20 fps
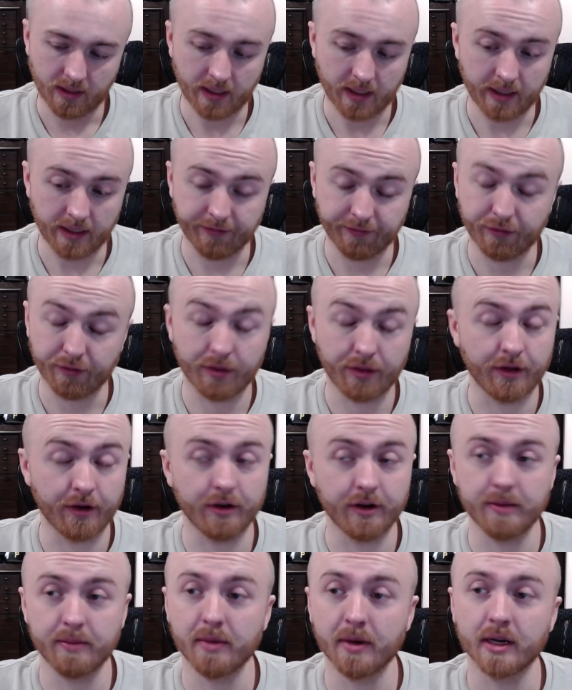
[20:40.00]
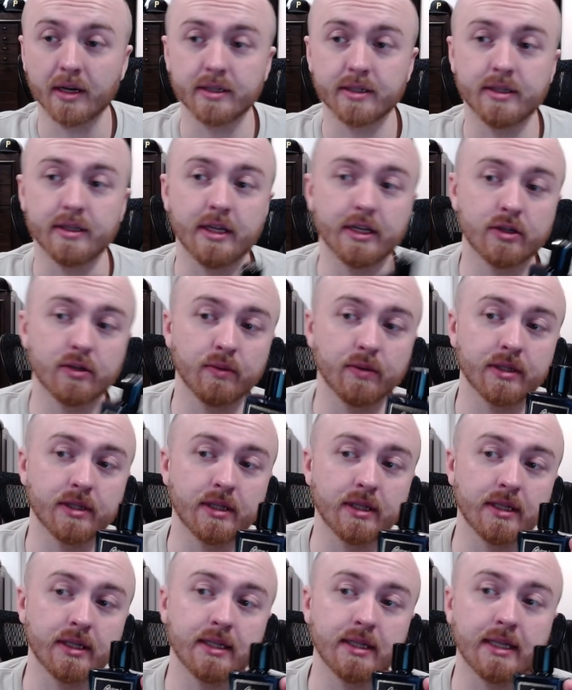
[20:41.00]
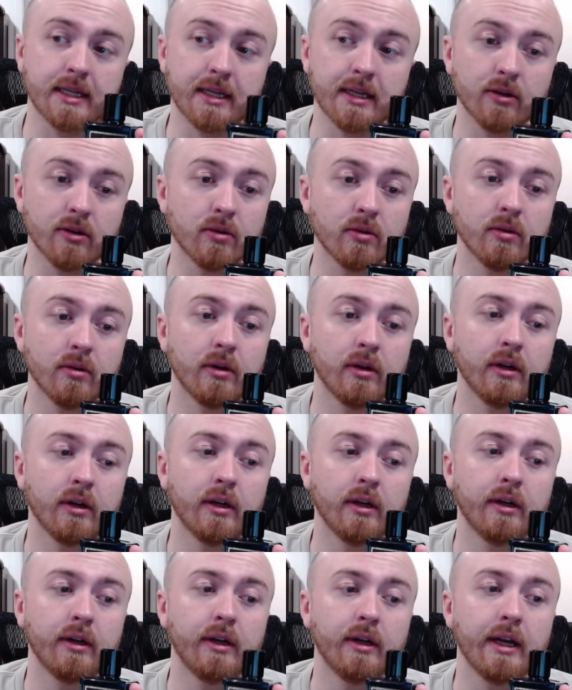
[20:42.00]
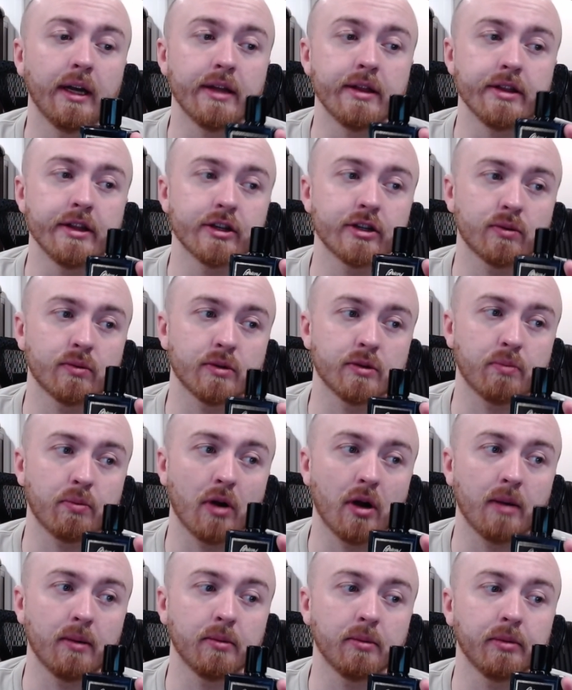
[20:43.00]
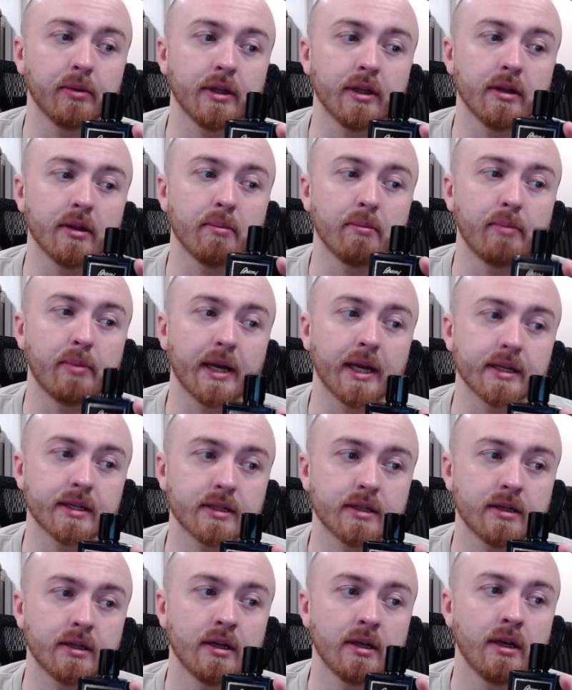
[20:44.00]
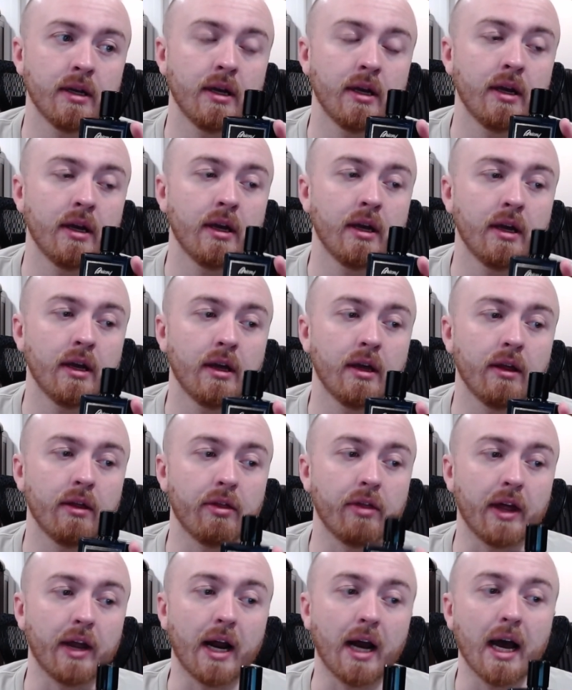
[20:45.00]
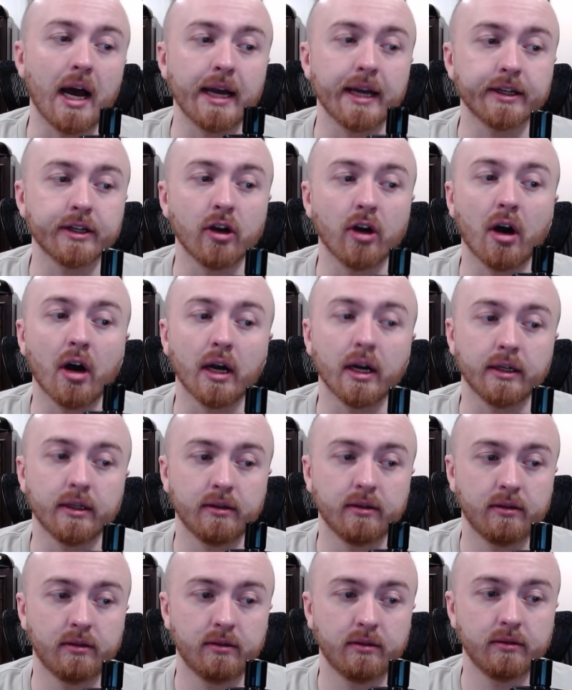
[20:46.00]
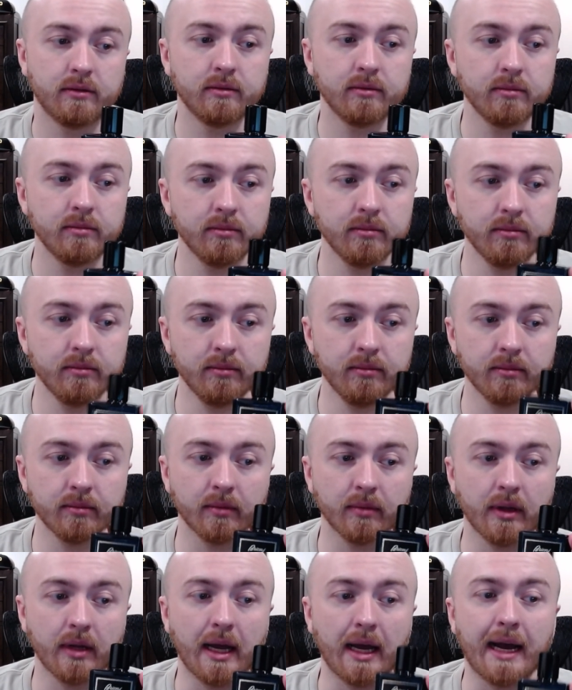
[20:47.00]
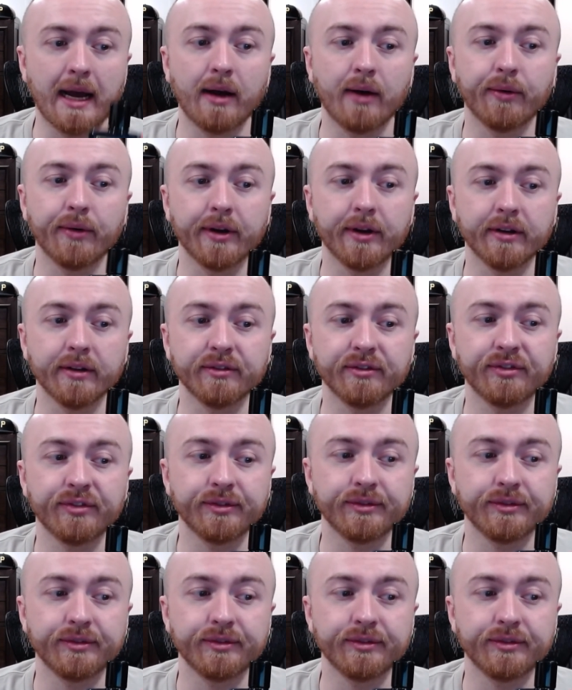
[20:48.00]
For $30, this was the steal, and this was probably the best that I got out of